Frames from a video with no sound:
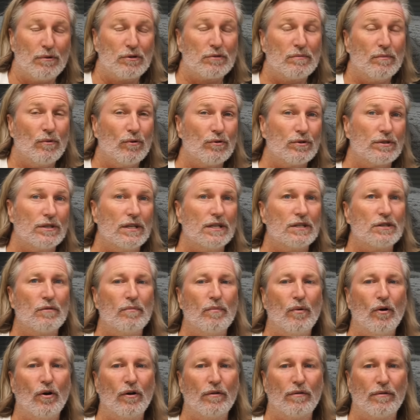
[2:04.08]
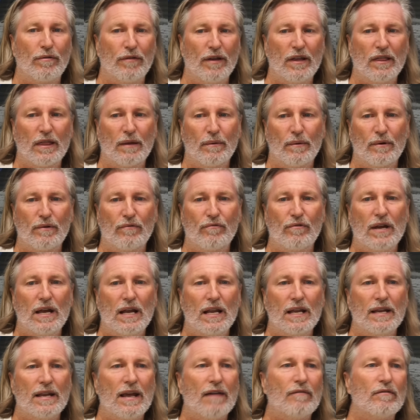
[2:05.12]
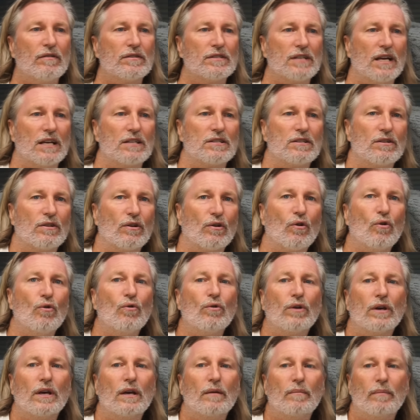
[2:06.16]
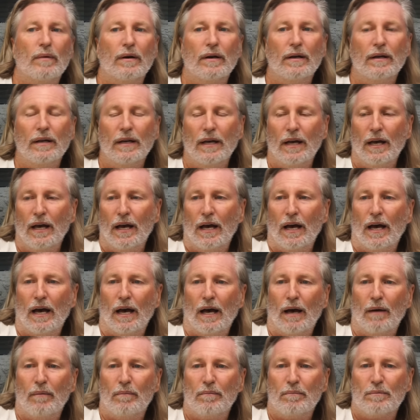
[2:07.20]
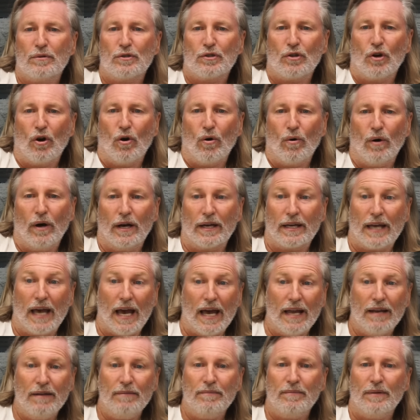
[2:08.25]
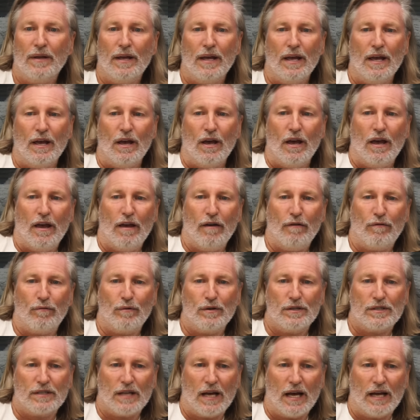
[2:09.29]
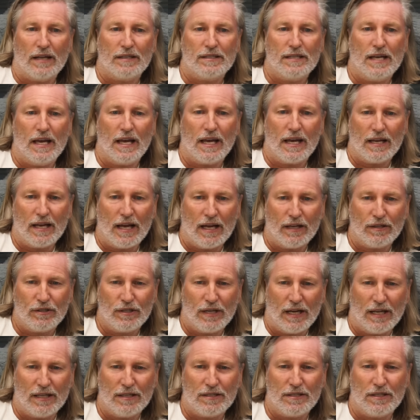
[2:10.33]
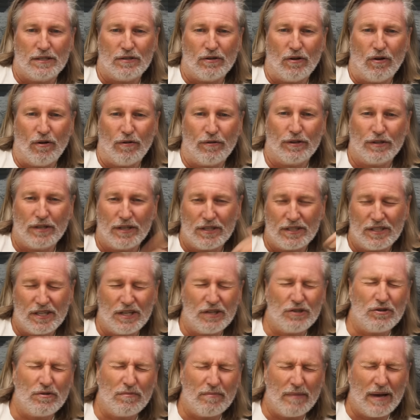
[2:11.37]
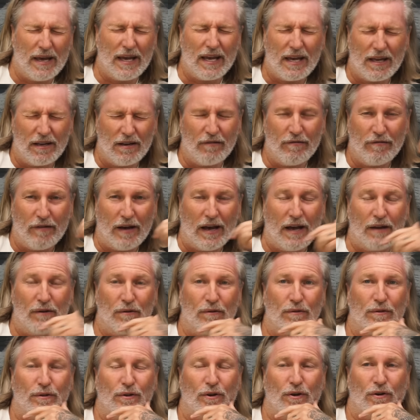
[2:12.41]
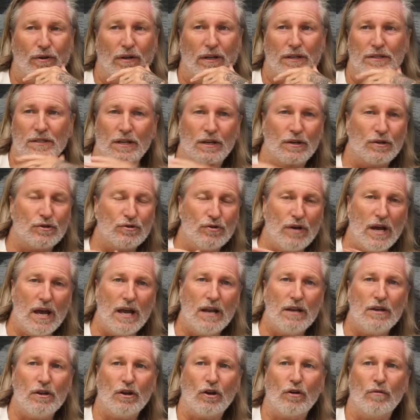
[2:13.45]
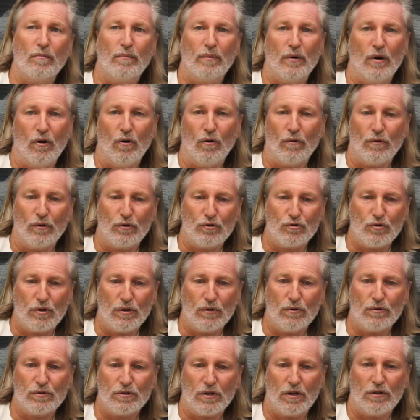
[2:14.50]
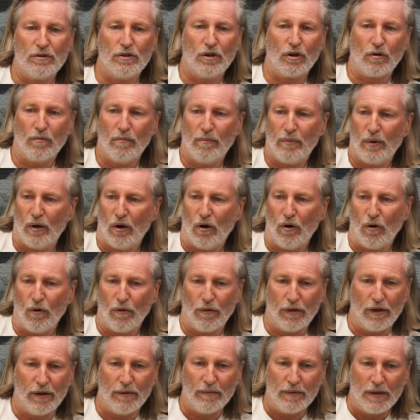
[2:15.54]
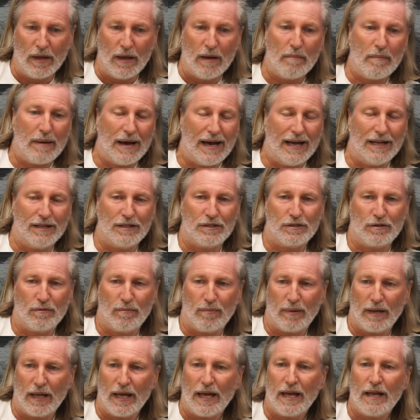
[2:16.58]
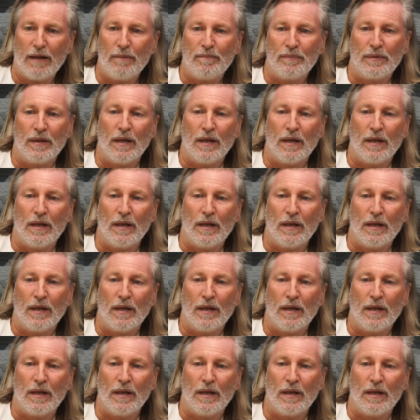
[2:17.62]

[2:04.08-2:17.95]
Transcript: was the most disappointing thing, that we really never tested the goalkeeper. So again, if we start taking our chances, all the decision making, the final third, listen, in training, you can put all the drills on, you can put all the patterns of play,